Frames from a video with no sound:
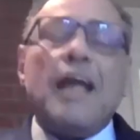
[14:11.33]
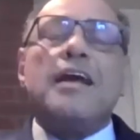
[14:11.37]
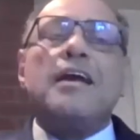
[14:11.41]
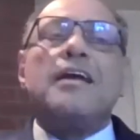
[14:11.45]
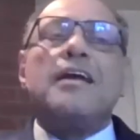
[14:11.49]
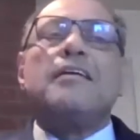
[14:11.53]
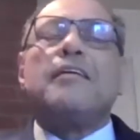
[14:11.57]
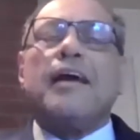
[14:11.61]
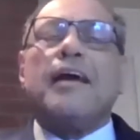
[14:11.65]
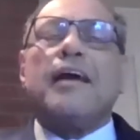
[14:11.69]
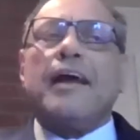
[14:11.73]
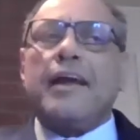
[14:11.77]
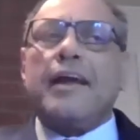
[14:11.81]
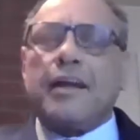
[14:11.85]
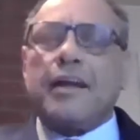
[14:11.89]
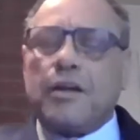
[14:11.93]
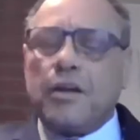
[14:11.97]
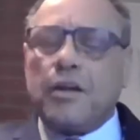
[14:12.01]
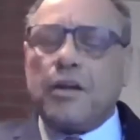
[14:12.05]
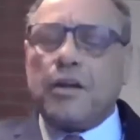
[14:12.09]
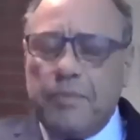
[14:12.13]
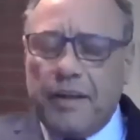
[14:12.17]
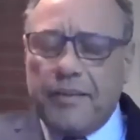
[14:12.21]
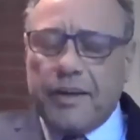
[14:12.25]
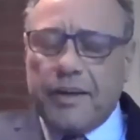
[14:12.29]
It
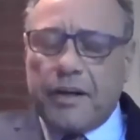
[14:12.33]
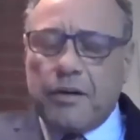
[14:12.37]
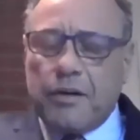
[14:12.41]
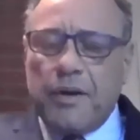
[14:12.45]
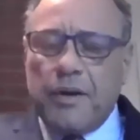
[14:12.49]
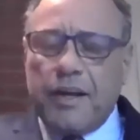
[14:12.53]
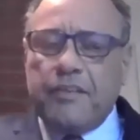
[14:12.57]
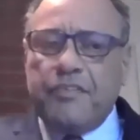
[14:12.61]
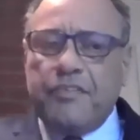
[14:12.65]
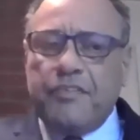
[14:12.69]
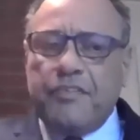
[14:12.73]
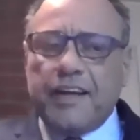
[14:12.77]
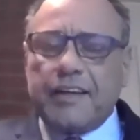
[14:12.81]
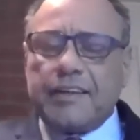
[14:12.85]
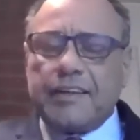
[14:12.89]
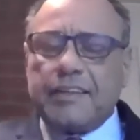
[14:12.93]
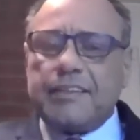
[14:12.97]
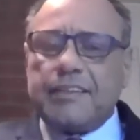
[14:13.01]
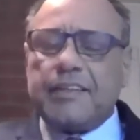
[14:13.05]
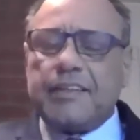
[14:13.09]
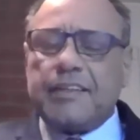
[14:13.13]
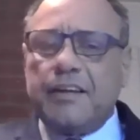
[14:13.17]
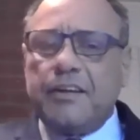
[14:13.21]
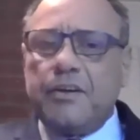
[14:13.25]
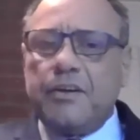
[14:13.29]
could be the quick
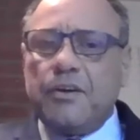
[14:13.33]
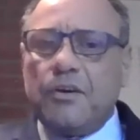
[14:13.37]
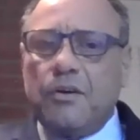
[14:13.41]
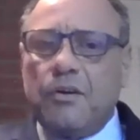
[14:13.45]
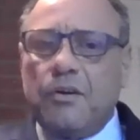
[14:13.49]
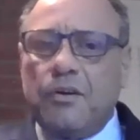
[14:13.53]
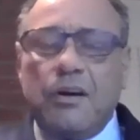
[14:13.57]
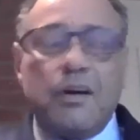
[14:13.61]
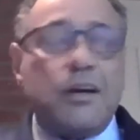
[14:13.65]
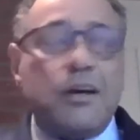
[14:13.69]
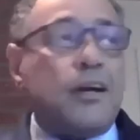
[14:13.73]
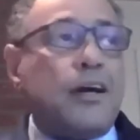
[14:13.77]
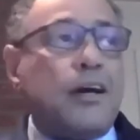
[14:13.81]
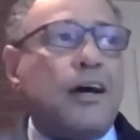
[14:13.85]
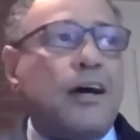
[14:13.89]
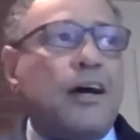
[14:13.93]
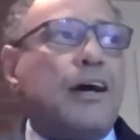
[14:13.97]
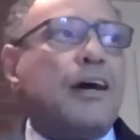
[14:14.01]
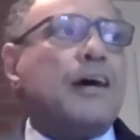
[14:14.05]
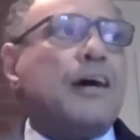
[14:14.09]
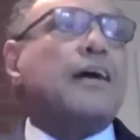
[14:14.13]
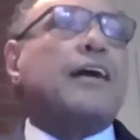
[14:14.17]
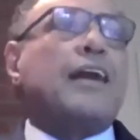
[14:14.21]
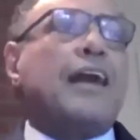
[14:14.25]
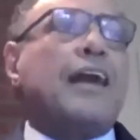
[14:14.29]
fix. Your
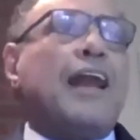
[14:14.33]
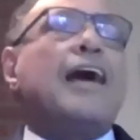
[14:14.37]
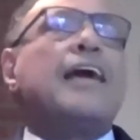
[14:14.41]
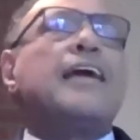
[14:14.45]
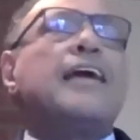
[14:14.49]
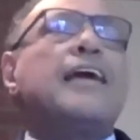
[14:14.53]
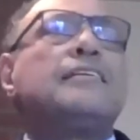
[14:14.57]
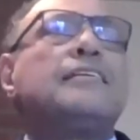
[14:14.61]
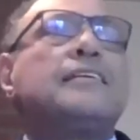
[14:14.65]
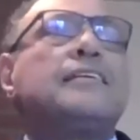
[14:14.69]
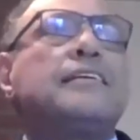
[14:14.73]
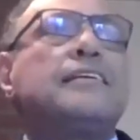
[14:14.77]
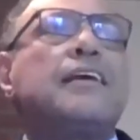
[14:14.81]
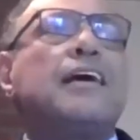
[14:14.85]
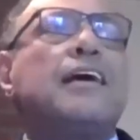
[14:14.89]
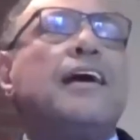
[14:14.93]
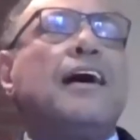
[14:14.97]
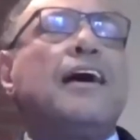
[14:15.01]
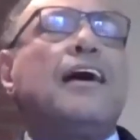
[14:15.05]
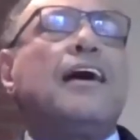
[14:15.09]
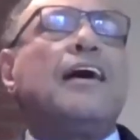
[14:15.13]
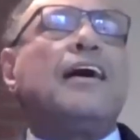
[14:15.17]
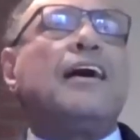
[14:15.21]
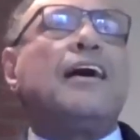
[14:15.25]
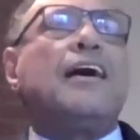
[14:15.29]
clients
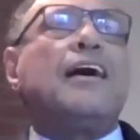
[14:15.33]
and